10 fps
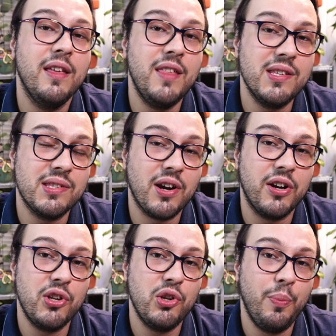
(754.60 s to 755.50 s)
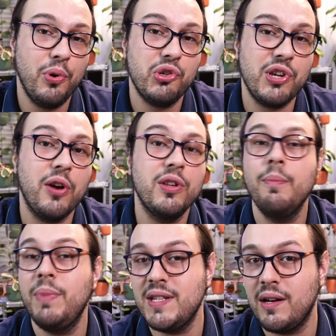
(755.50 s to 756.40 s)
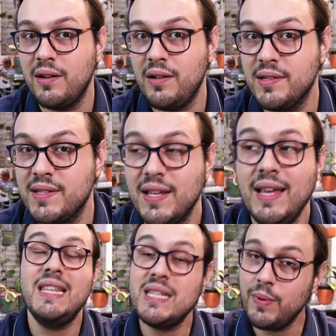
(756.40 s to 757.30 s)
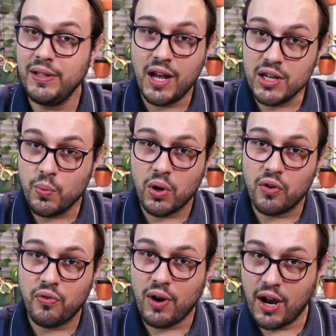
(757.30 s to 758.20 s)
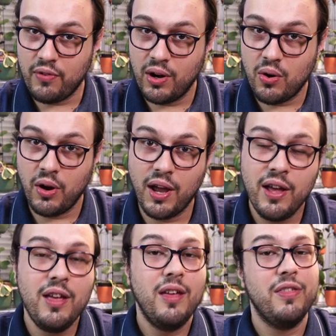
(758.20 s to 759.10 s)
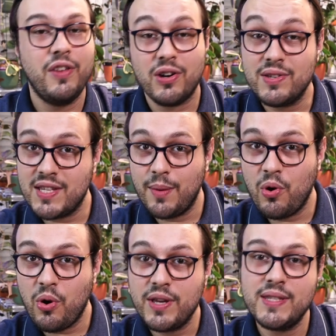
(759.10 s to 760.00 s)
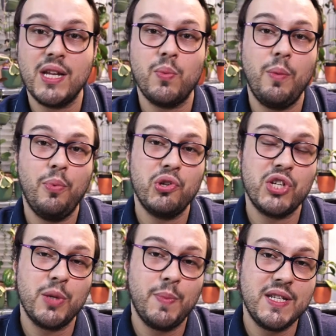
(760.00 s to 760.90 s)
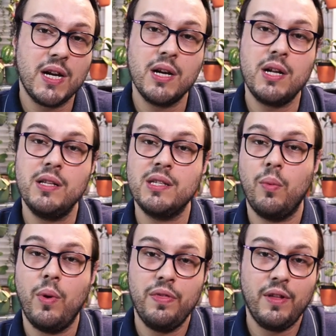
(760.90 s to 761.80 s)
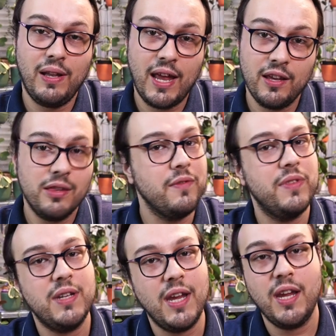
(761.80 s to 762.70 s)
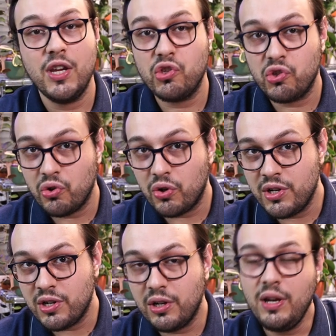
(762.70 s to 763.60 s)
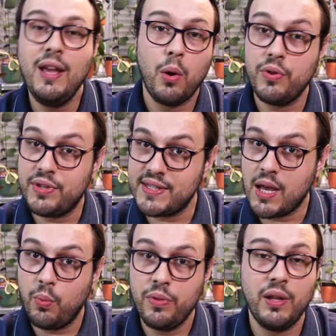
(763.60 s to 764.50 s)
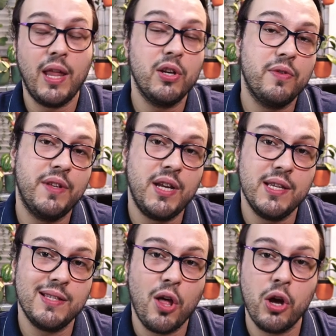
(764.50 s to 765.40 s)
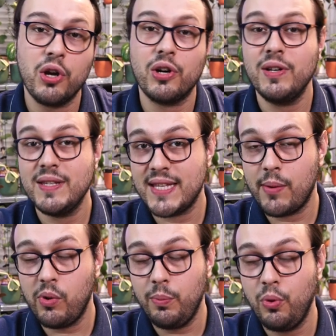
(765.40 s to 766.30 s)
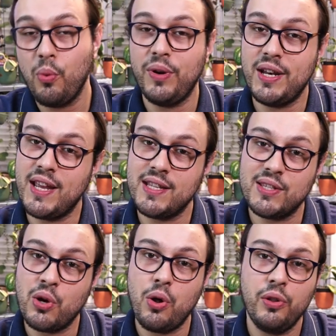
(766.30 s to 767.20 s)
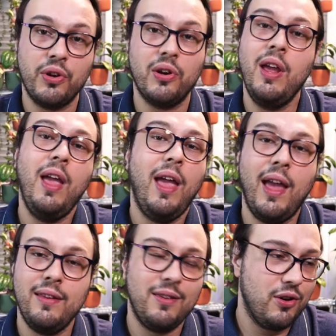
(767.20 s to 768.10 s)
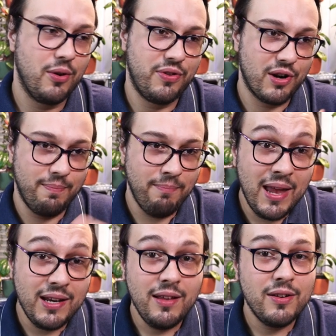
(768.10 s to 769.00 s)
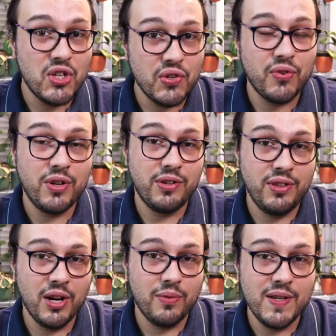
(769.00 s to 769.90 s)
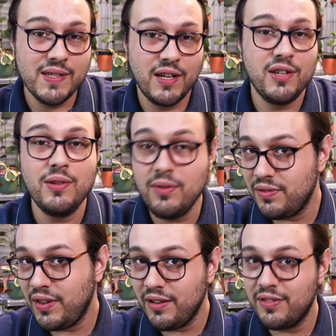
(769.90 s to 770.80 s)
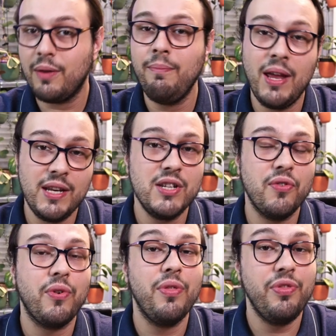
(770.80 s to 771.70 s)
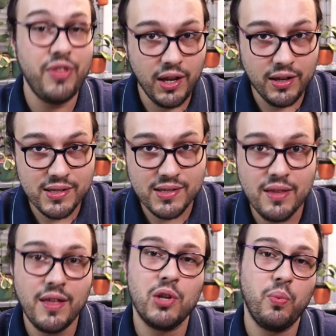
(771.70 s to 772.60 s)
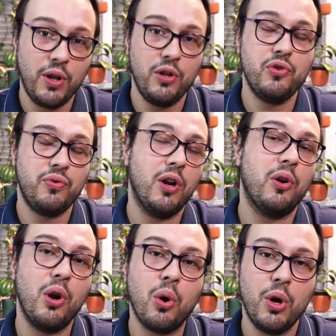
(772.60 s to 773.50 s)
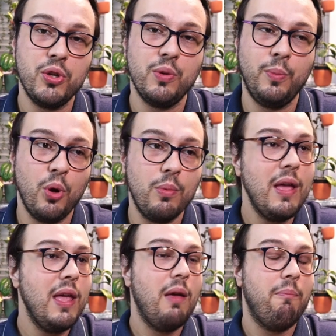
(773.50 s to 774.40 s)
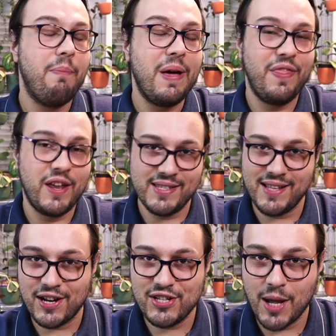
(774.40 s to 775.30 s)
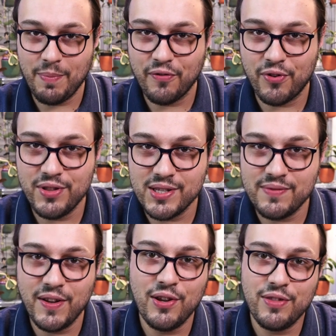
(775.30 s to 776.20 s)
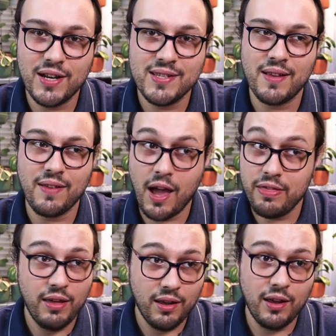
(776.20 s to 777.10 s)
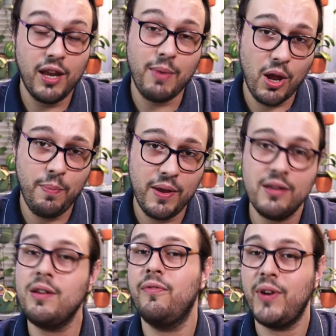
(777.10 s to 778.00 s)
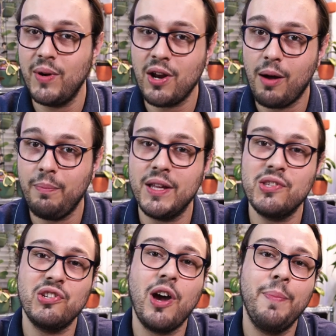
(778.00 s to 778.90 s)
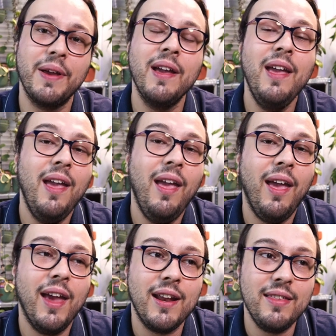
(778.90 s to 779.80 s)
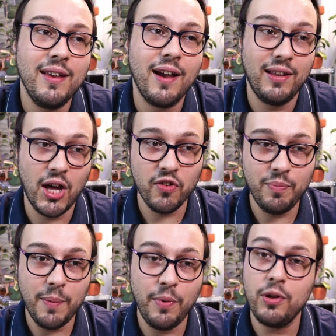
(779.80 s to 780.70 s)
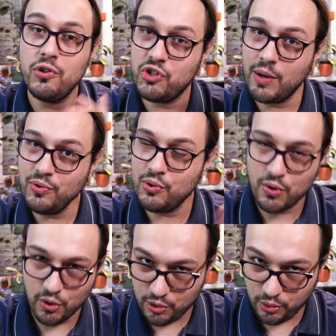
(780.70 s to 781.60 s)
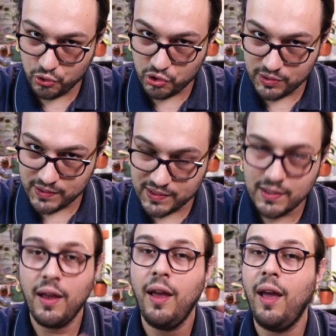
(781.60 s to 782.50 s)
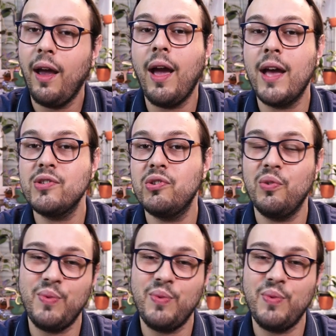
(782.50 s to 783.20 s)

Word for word: they started to push out peduncles. This will not work for every Hoya. There are some Hoyas that will push out peduncles when the length of the day is shorter, with some when the length of the day is longer, some will bloom when it gets colder, and you know, there are many different theories, and I do think there are many different things that will trigger your Hoya to bloom, but that is not a topic for this video. That is, a, I think, in my opinion, a very complex topic, and I think a lot of people jump to conclusions as to